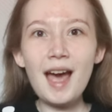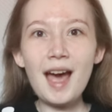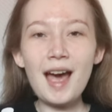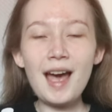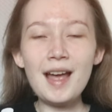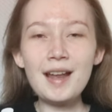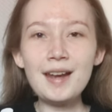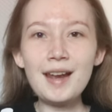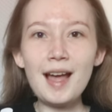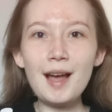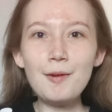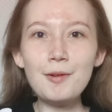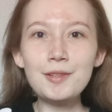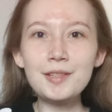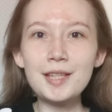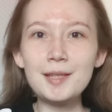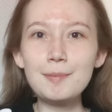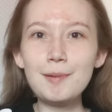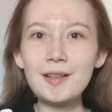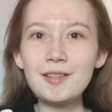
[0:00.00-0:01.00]
and I
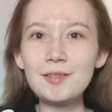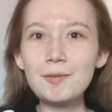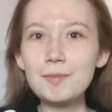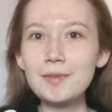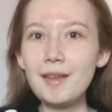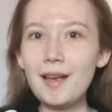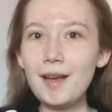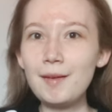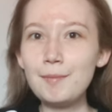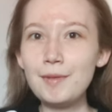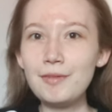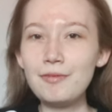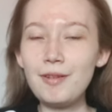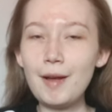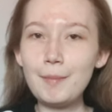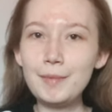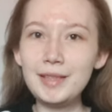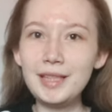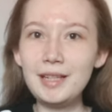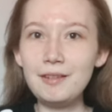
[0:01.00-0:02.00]
want to spend some time with
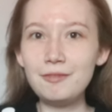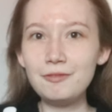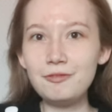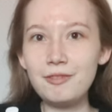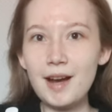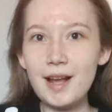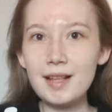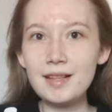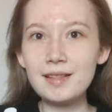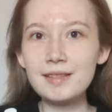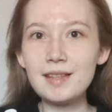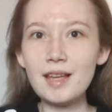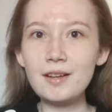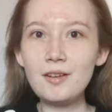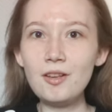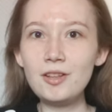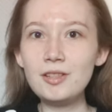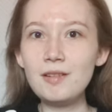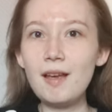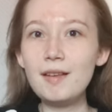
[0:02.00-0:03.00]
family and friends,
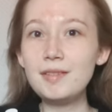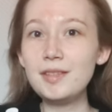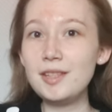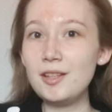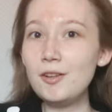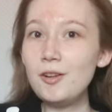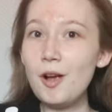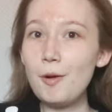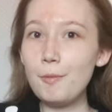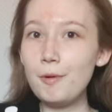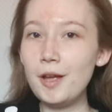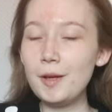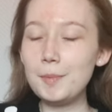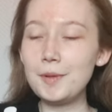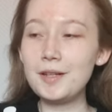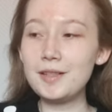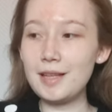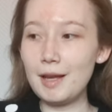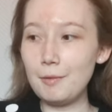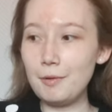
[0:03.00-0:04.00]
and also I've still got work
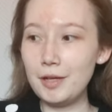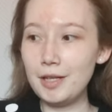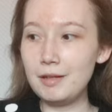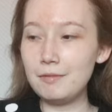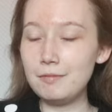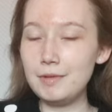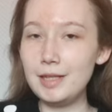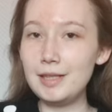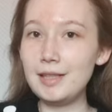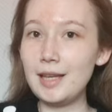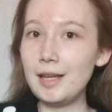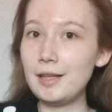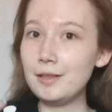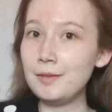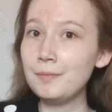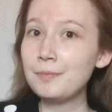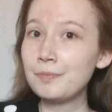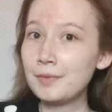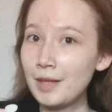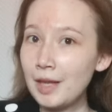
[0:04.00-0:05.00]
because I work in
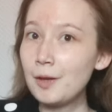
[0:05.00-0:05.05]
retail